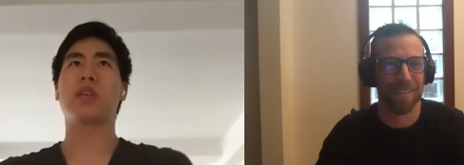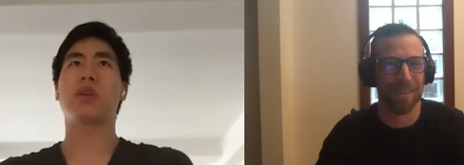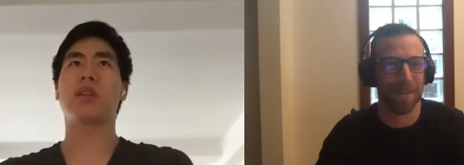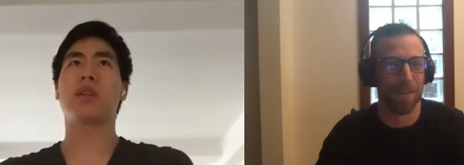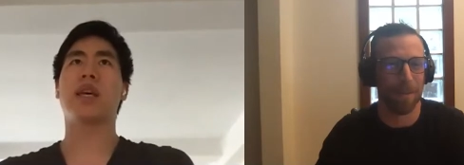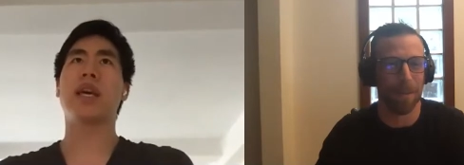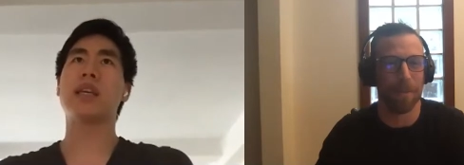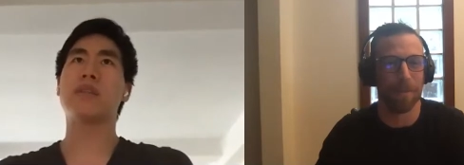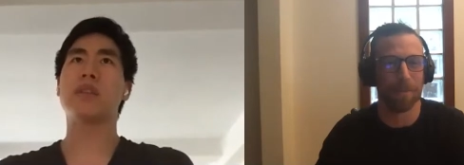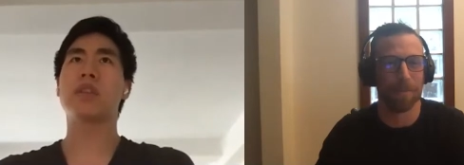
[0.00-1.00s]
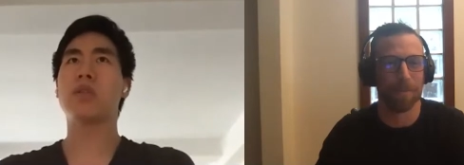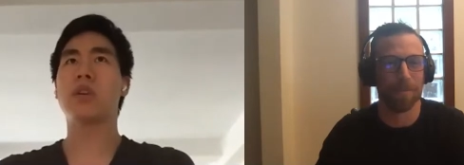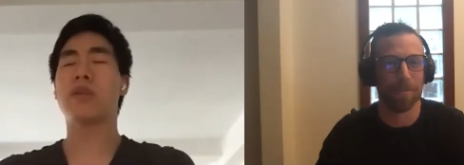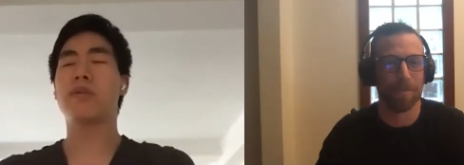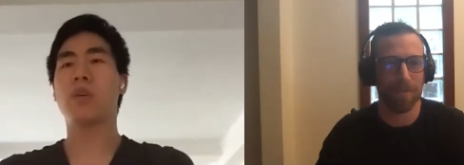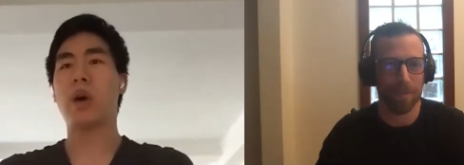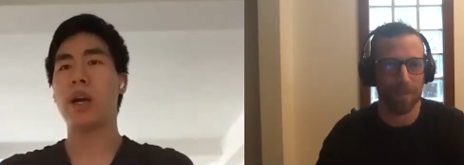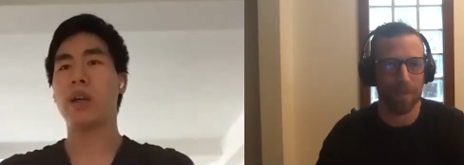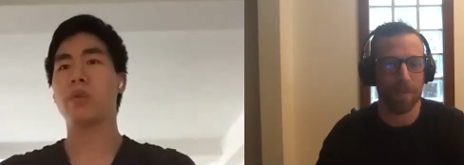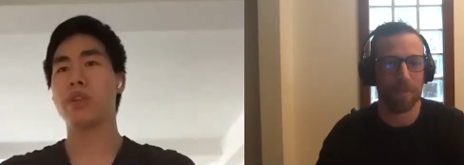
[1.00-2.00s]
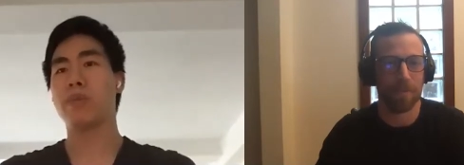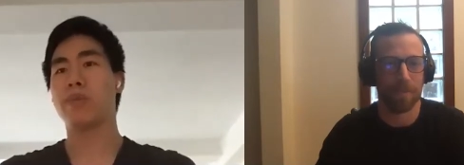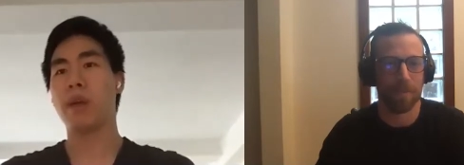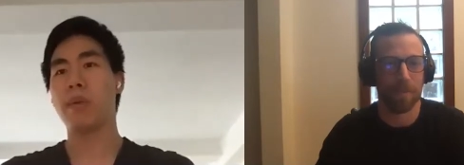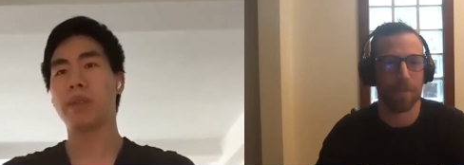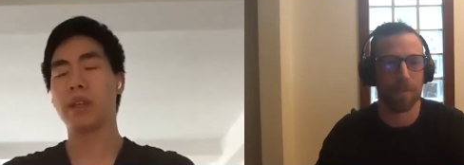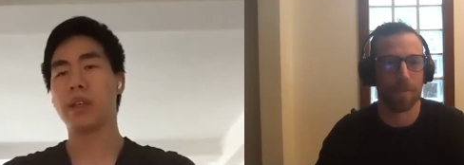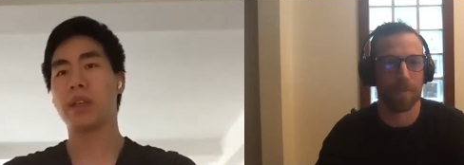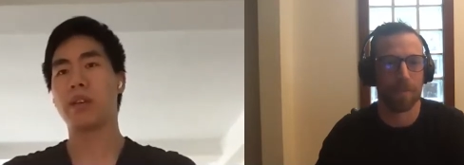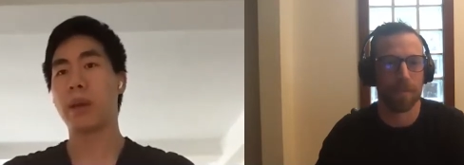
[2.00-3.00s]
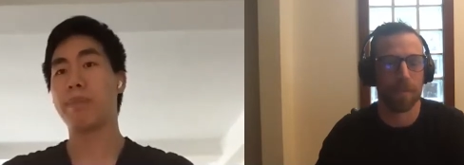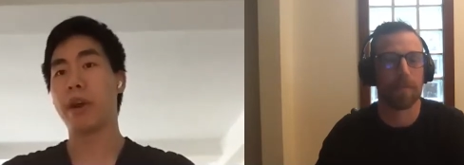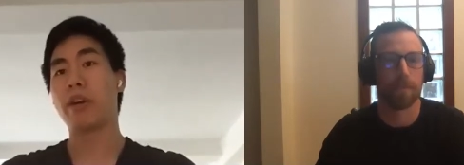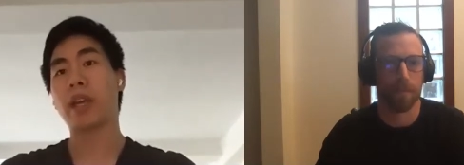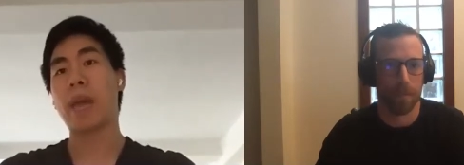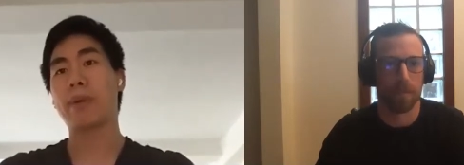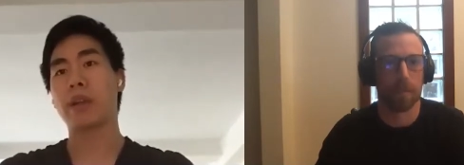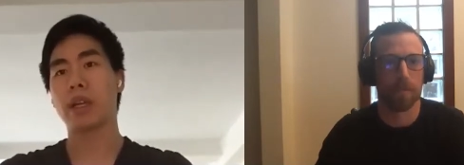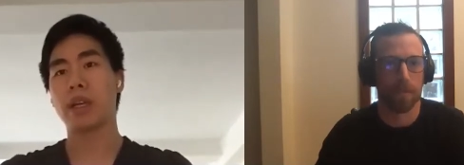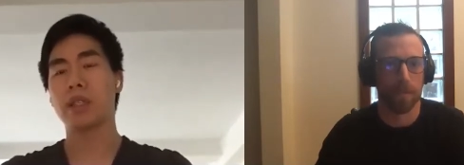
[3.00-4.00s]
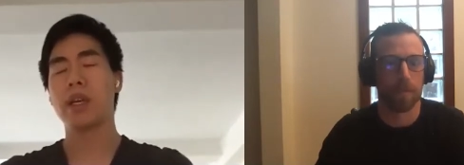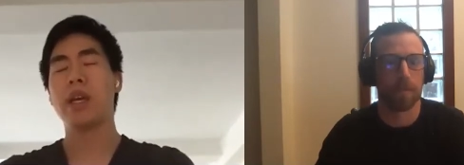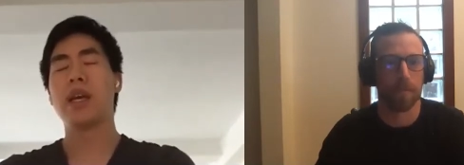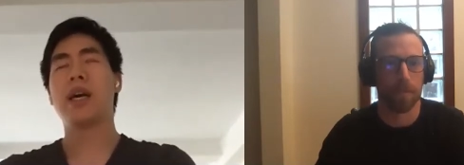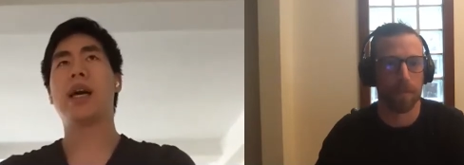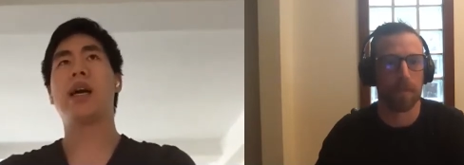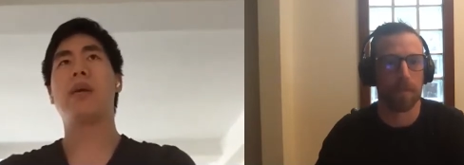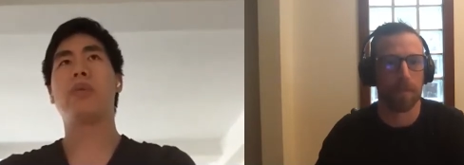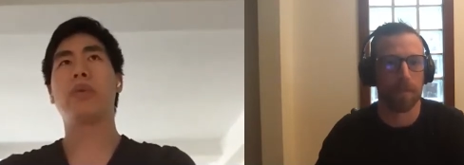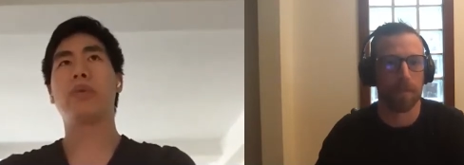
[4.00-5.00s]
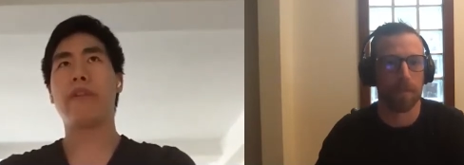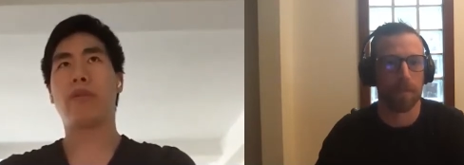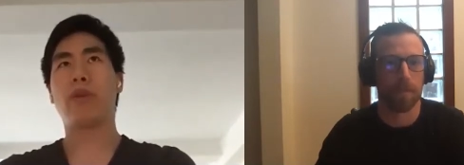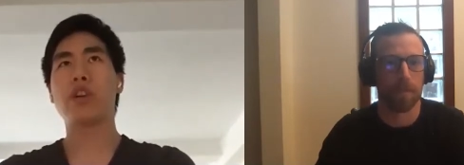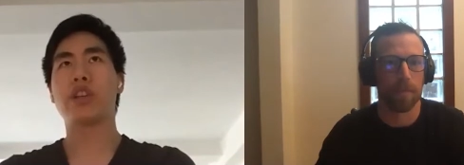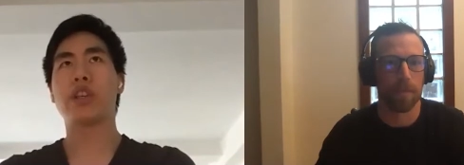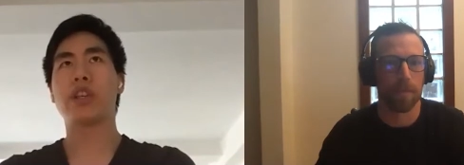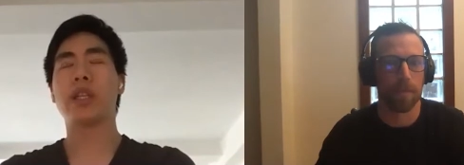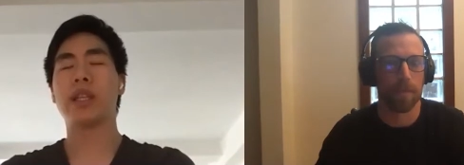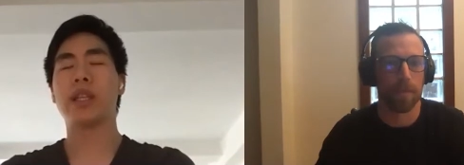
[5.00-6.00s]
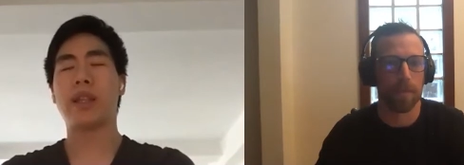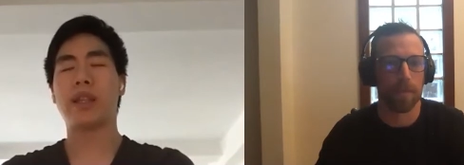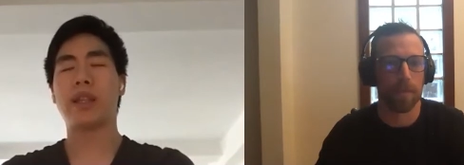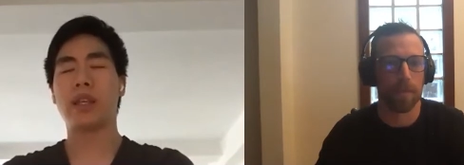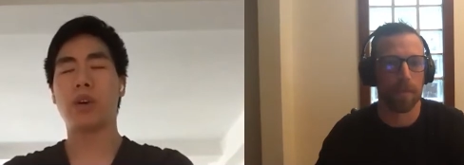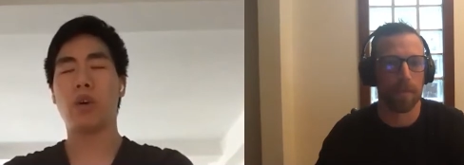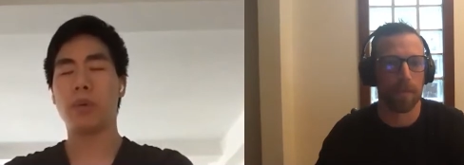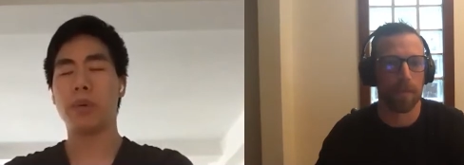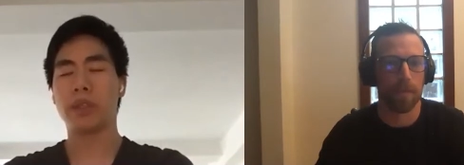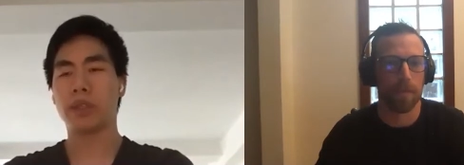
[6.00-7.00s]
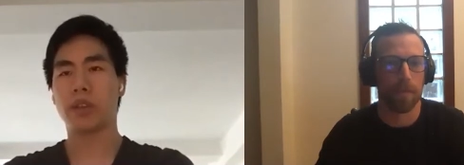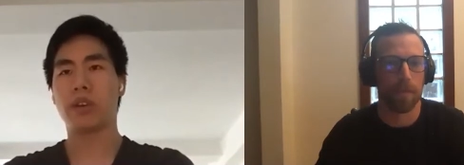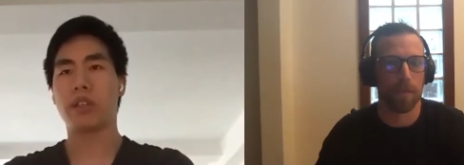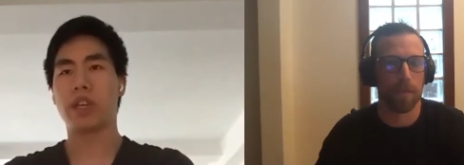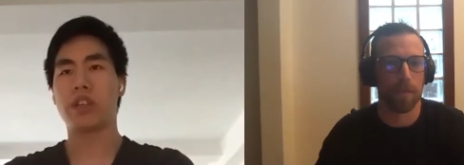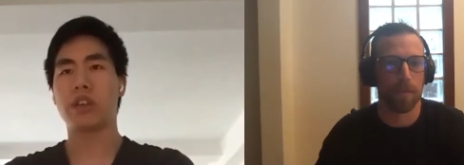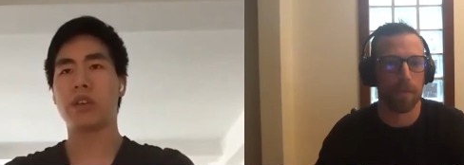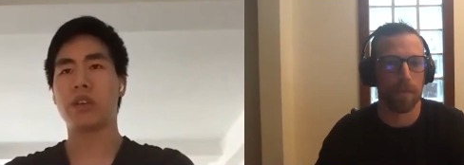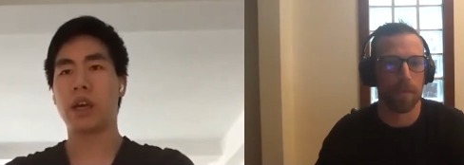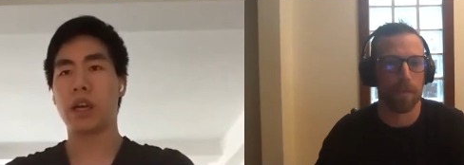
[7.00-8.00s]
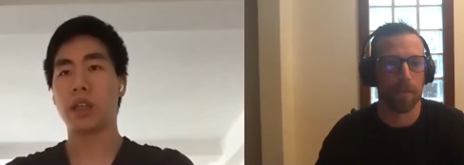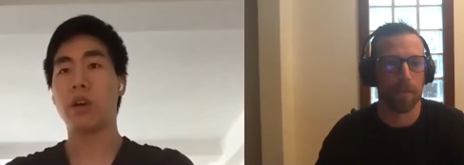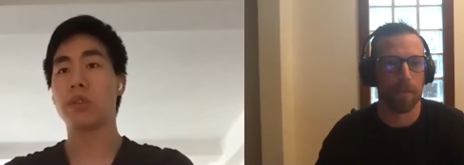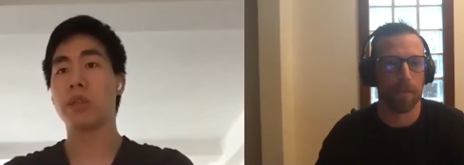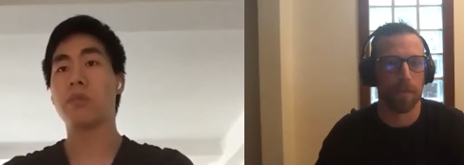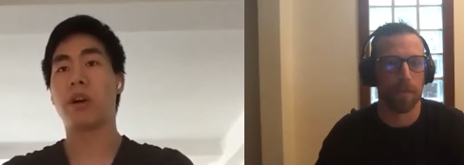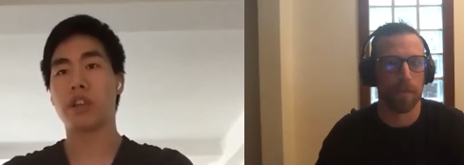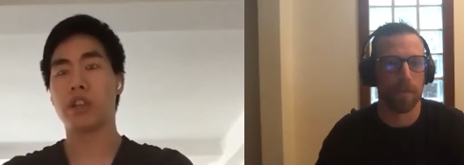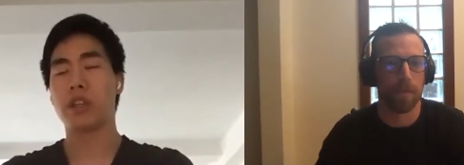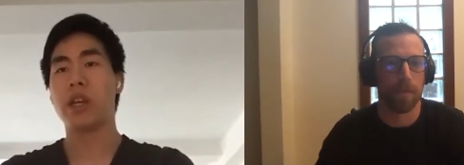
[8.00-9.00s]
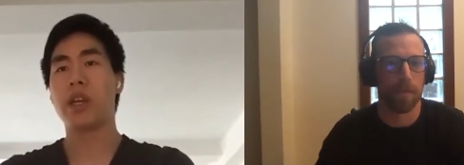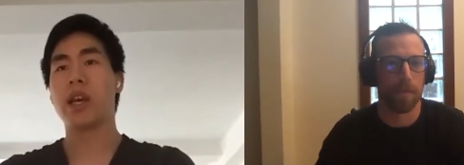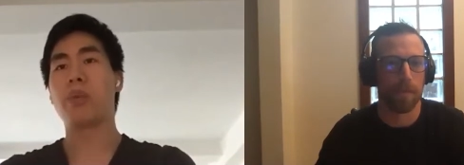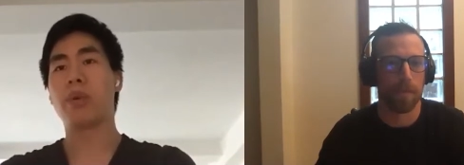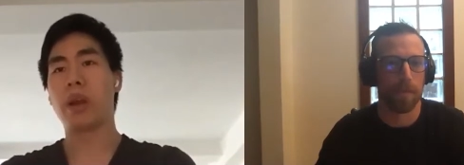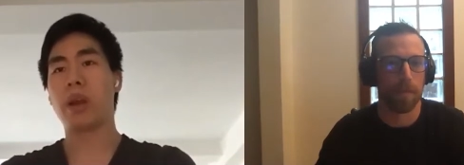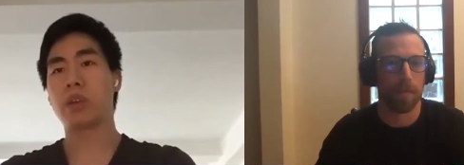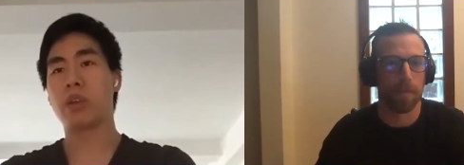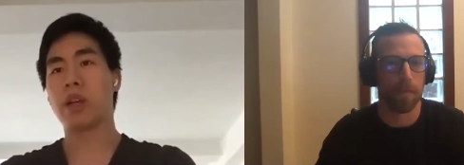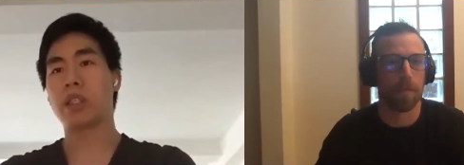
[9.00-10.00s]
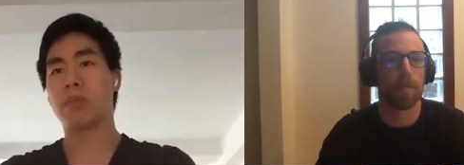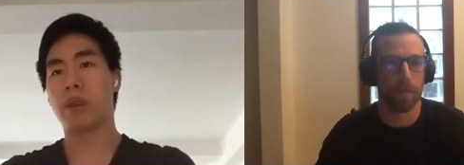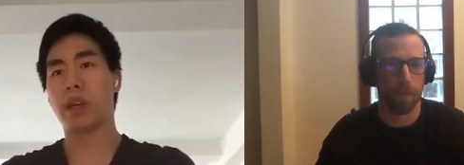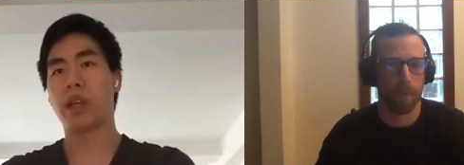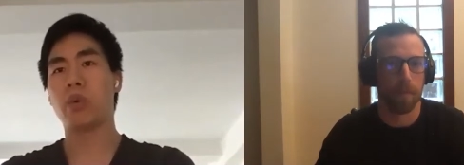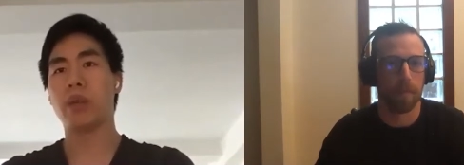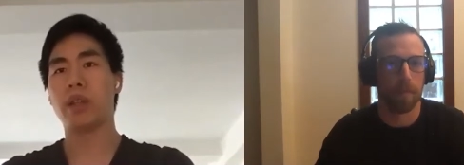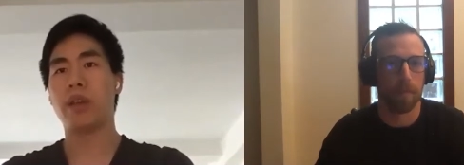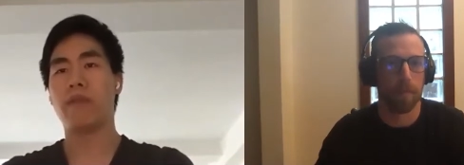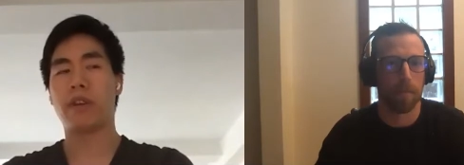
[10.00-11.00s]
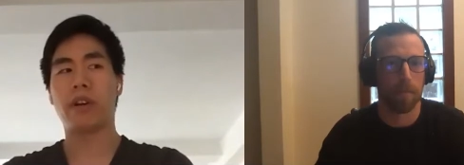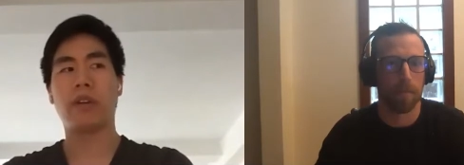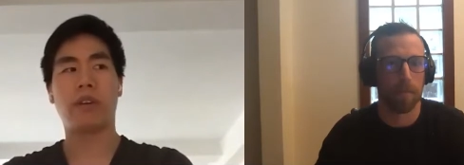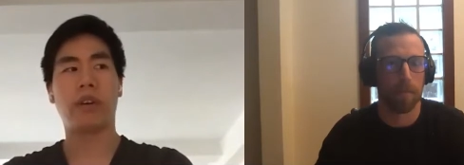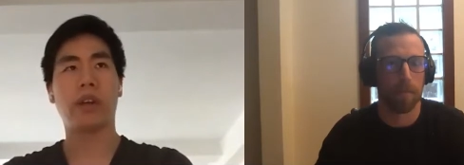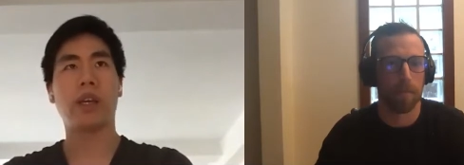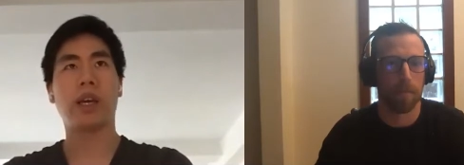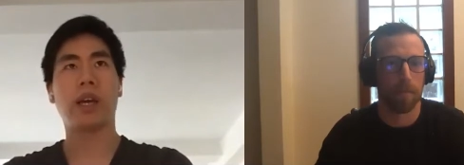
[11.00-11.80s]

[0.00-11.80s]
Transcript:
Speaker 1: thinking to ourselves, hey, if this goes on for a while, we should probably you know get better capitalized. Um, and we were very fortunate in that the whole business securitization uh, closed in March, and we were able to go out to market with a very, very